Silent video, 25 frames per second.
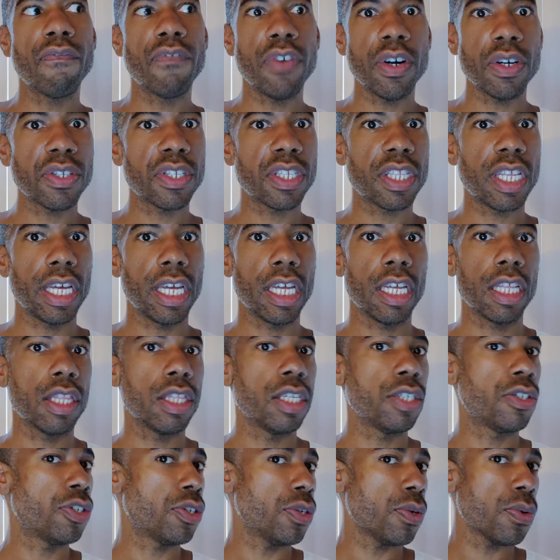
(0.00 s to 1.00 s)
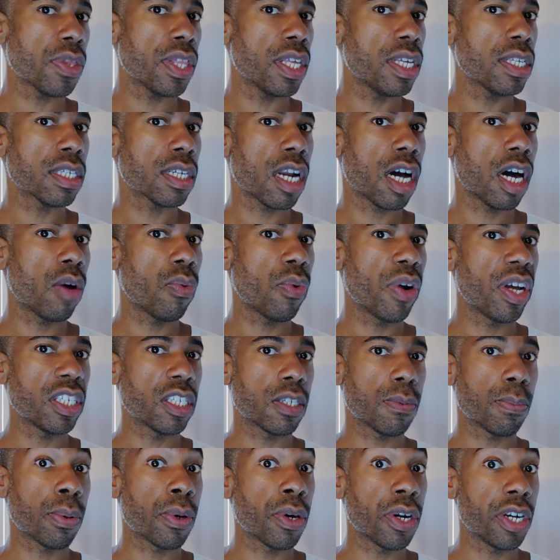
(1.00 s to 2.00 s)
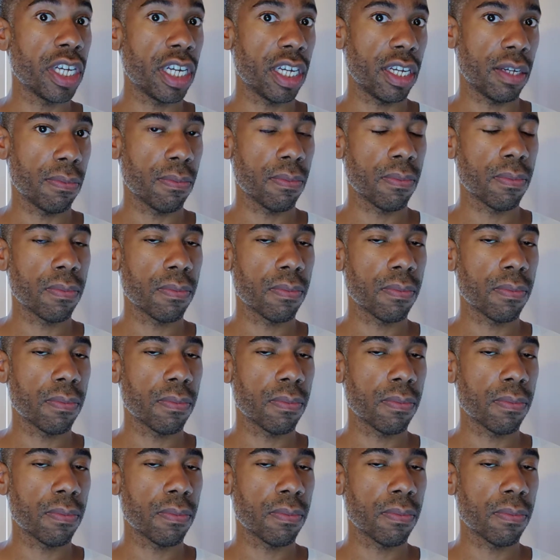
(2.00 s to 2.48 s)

first thing the truth isn't always pretty